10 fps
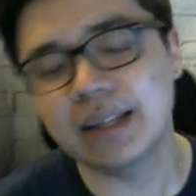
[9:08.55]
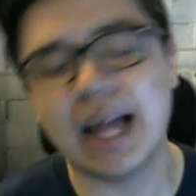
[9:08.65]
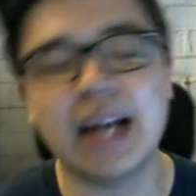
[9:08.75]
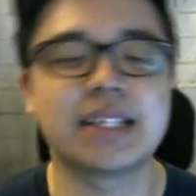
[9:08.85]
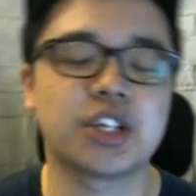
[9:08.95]

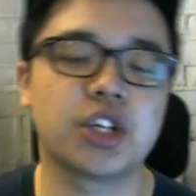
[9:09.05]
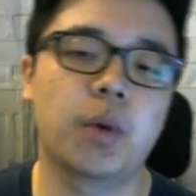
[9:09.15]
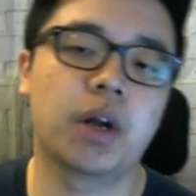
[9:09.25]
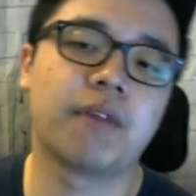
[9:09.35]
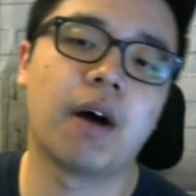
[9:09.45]
Lan is actually
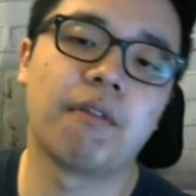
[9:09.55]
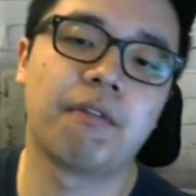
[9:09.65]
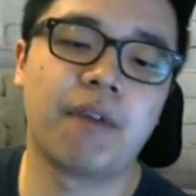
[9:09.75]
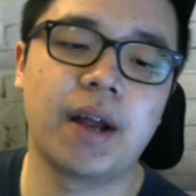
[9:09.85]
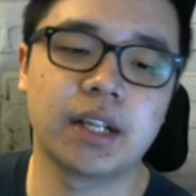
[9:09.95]
one of our
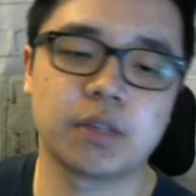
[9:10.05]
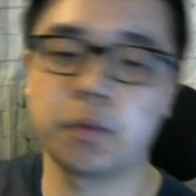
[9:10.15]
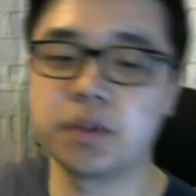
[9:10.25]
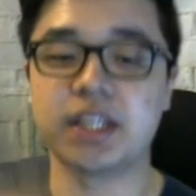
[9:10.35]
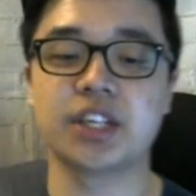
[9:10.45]
friends, that's why
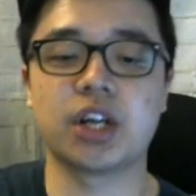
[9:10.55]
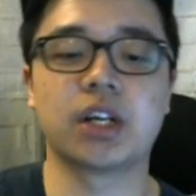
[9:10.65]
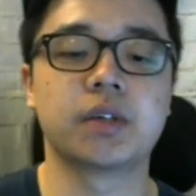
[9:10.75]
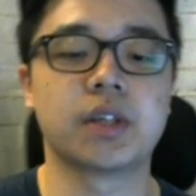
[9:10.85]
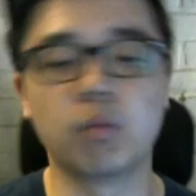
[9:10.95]
we see each
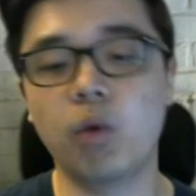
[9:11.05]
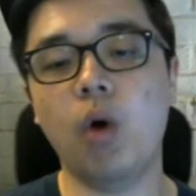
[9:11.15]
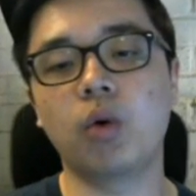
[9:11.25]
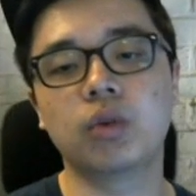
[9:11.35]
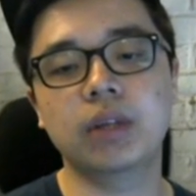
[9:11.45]
other. It's like,
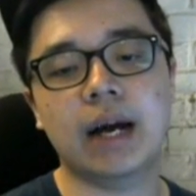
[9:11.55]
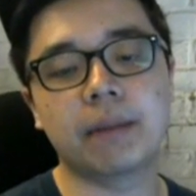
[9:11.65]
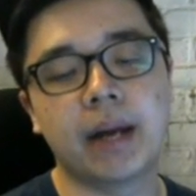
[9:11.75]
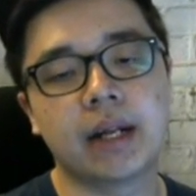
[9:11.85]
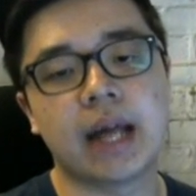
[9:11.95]
whoa, good luck, man.